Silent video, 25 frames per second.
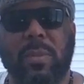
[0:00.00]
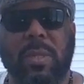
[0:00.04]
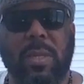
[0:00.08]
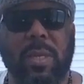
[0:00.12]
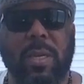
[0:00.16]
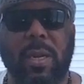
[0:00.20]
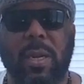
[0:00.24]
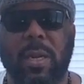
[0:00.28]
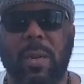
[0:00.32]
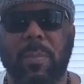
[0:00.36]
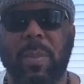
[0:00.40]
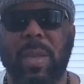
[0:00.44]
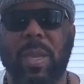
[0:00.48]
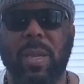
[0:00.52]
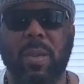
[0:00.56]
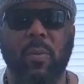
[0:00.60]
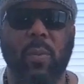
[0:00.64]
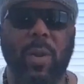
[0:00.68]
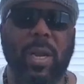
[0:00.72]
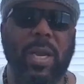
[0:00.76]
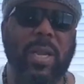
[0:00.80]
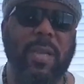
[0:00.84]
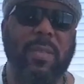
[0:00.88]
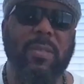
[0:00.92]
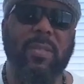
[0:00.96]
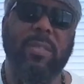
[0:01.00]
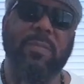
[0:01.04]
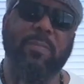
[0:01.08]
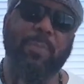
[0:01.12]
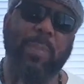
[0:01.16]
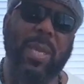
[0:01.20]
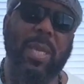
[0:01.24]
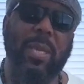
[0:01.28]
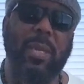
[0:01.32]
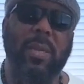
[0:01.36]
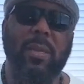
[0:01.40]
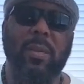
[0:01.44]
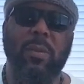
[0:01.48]
You know what I mean? The way they
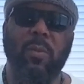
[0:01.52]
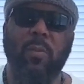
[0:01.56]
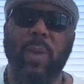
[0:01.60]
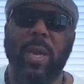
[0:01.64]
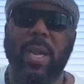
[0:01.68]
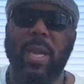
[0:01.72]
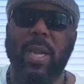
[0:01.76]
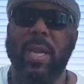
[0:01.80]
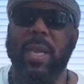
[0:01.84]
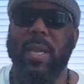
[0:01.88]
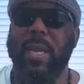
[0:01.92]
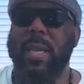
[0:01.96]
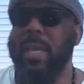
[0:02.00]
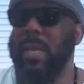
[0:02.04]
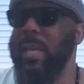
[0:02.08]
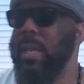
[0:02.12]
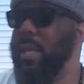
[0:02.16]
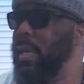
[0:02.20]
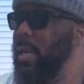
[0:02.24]
speak, the way they,